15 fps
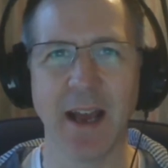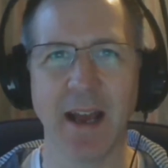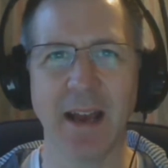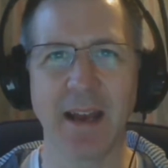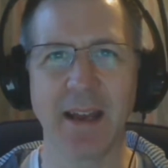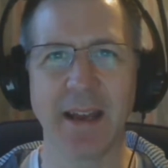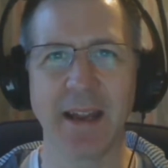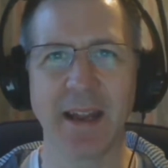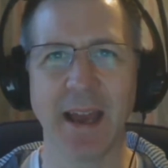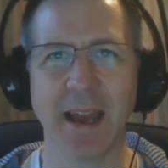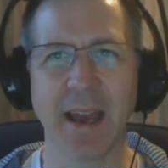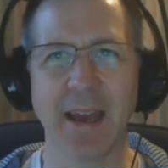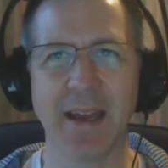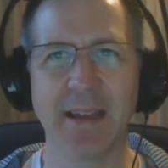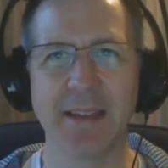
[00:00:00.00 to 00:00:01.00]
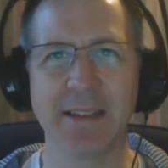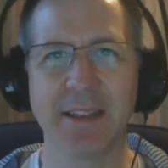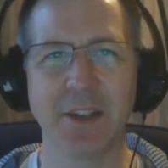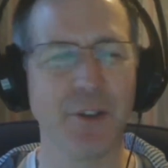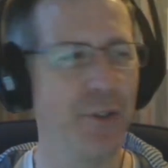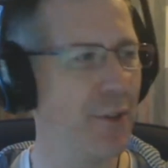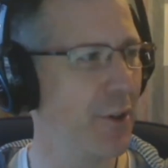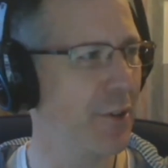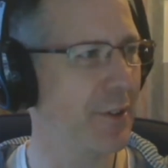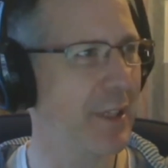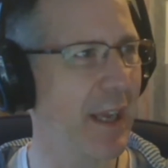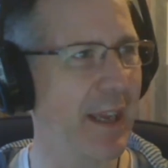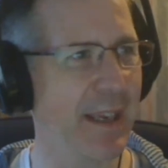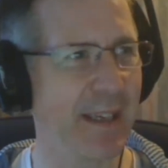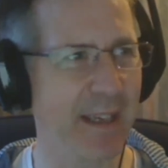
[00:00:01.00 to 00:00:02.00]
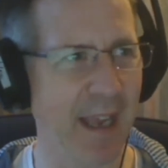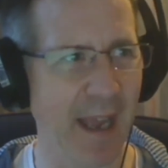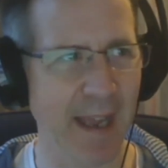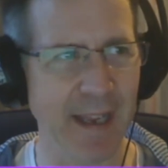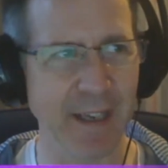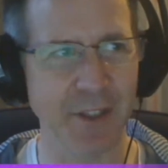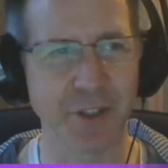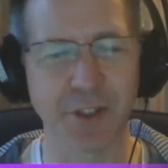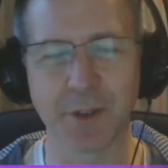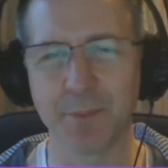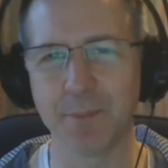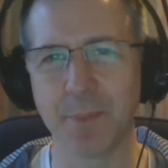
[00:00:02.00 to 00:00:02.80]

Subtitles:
I had not engaged